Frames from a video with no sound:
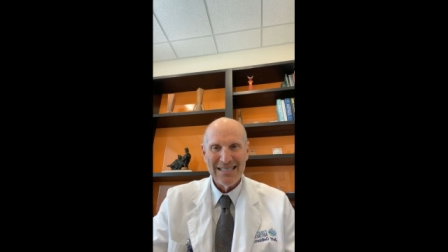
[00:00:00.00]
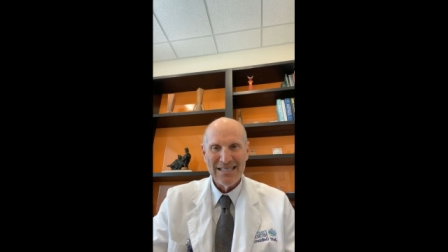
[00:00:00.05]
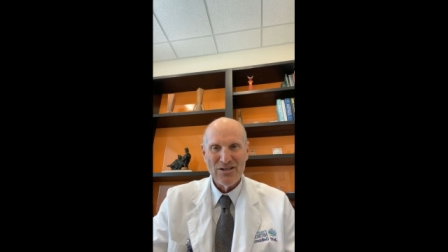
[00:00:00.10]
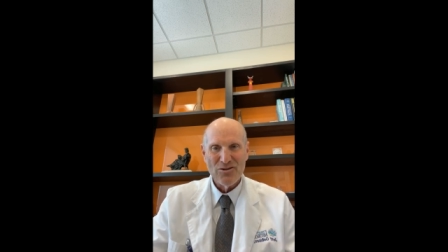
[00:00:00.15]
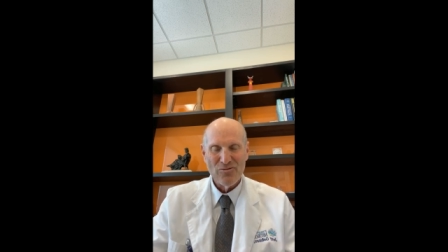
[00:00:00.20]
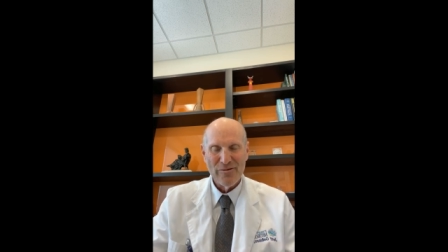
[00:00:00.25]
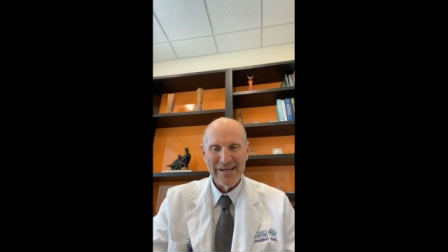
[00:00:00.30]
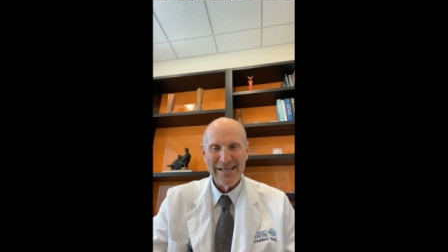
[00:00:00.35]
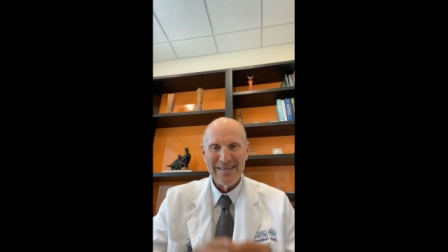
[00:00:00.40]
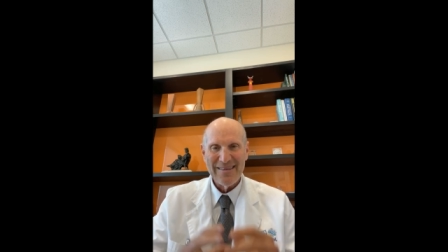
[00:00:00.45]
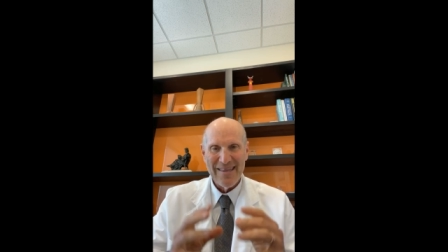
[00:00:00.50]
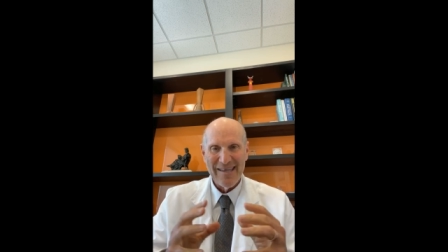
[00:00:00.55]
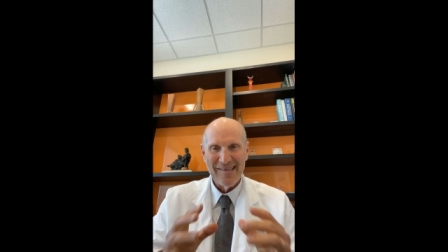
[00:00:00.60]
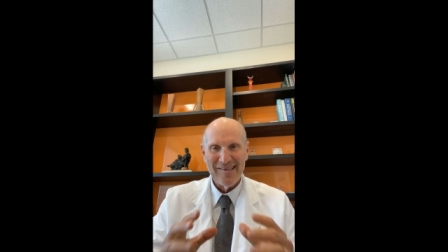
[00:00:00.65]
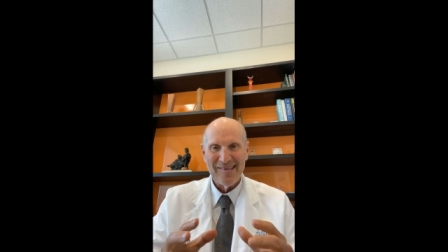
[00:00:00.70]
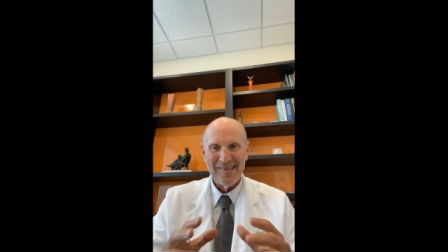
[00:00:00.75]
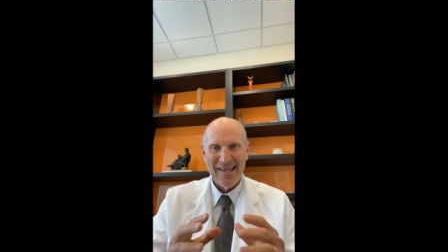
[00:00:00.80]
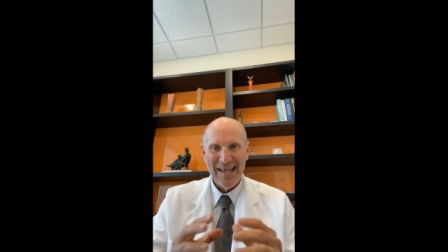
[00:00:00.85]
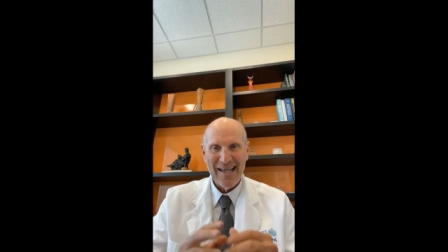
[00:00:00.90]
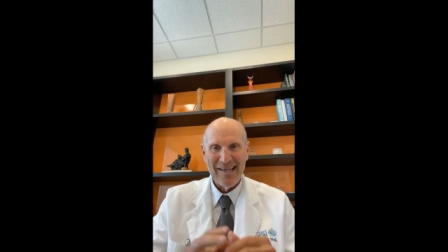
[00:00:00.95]
to treat
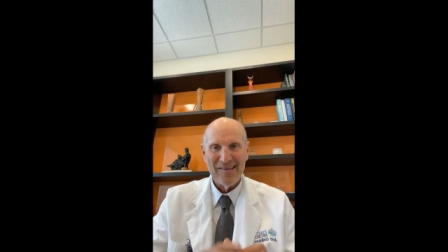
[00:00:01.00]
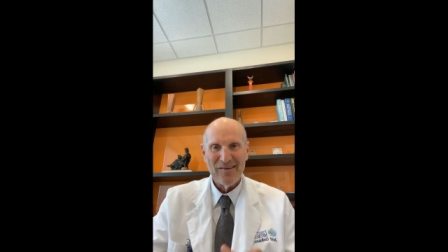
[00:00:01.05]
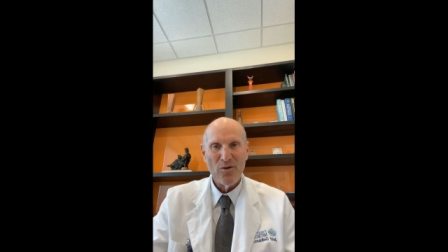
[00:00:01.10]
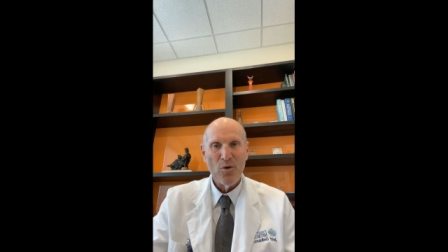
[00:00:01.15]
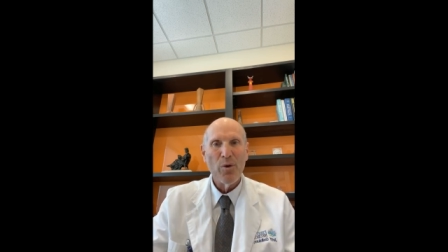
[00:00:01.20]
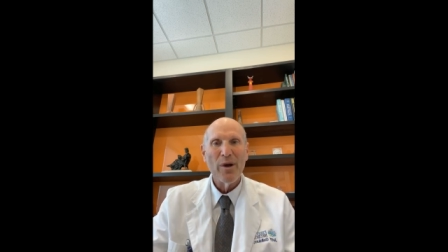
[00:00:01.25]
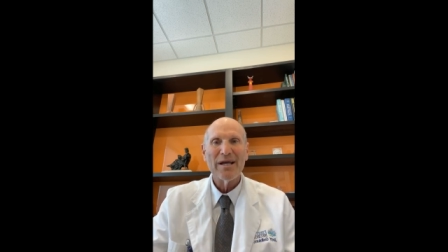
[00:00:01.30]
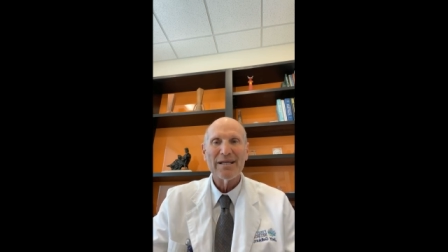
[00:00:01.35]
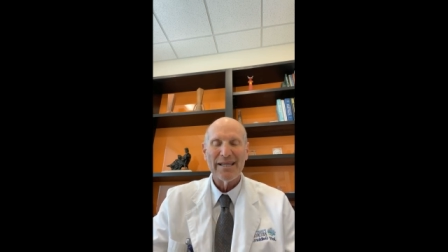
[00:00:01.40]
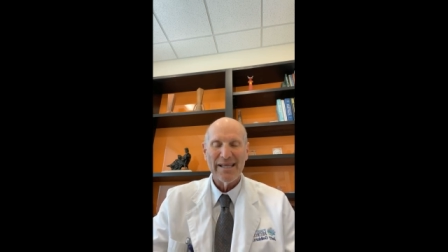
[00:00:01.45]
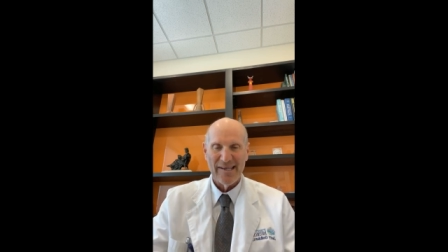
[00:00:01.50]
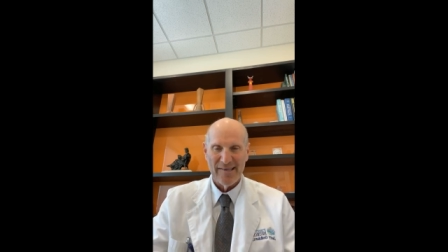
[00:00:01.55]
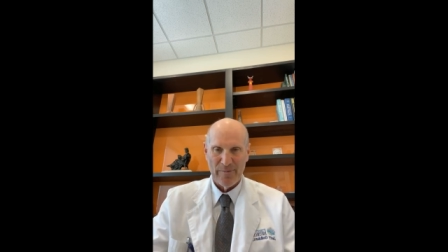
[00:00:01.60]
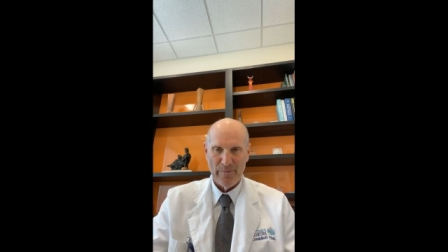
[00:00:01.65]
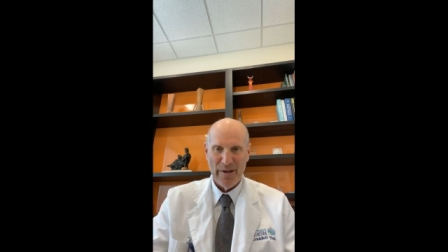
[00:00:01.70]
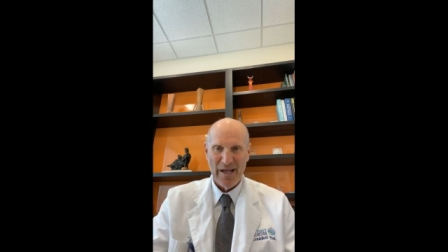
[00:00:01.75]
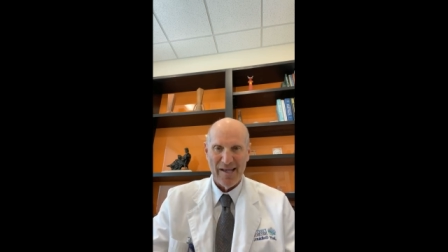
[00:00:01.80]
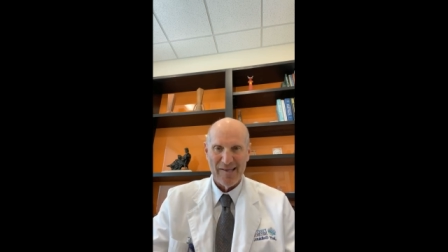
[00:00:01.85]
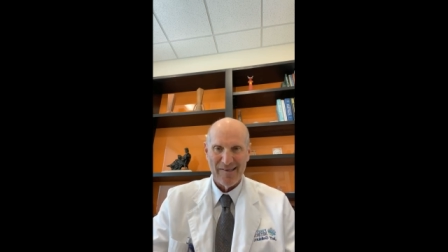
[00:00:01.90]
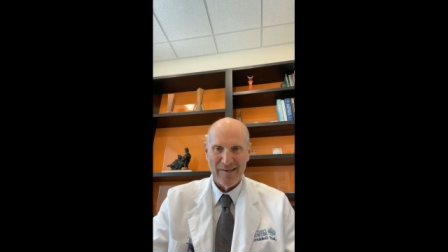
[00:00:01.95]
this as quickly
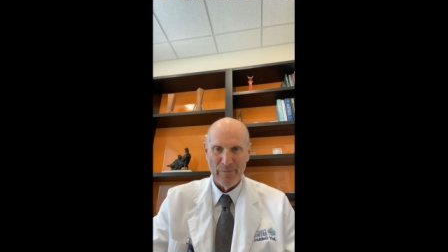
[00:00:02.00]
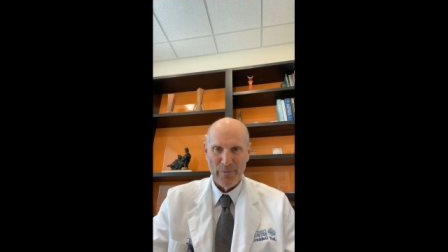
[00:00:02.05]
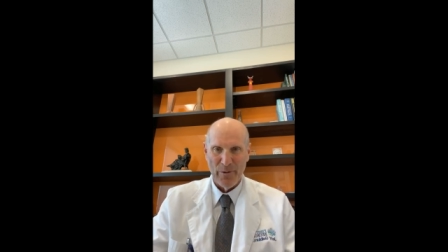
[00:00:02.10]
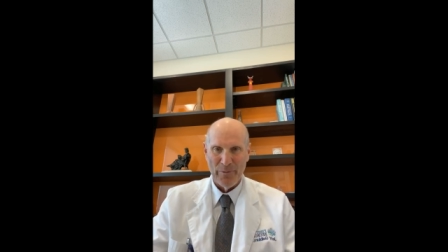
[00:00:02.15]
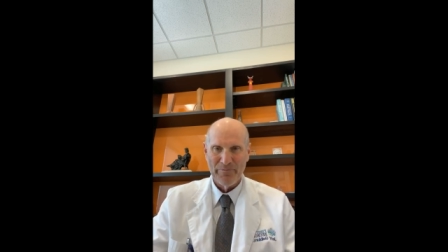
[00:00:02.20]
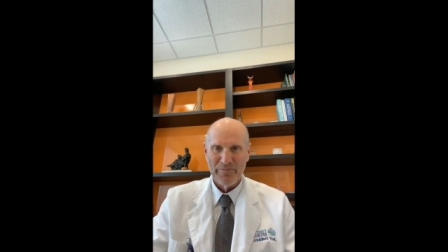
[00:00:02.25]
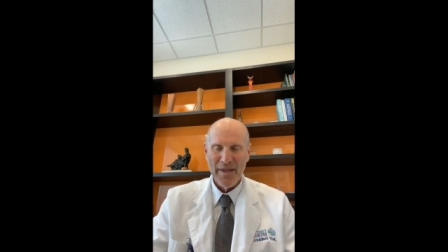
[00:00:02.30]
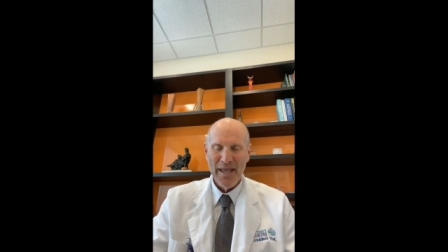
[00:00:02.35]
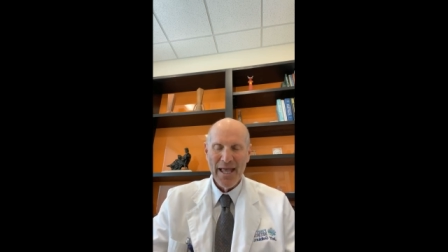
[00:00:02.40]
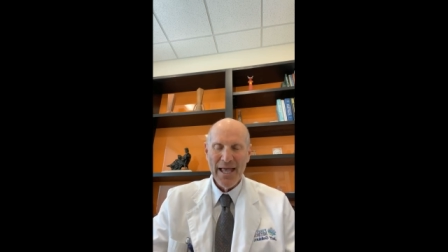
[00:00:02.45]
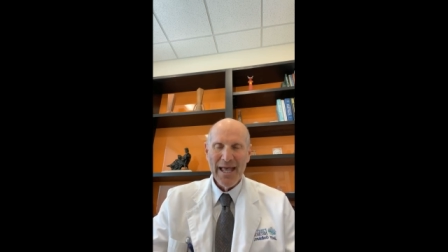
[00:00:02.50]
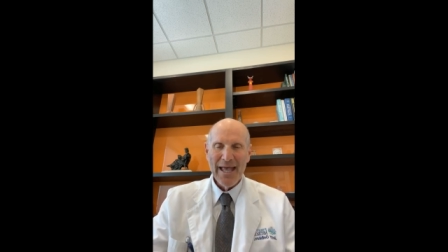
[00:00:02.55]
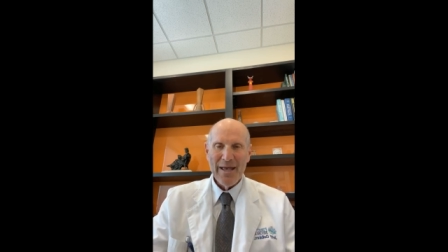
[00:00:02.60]
as possible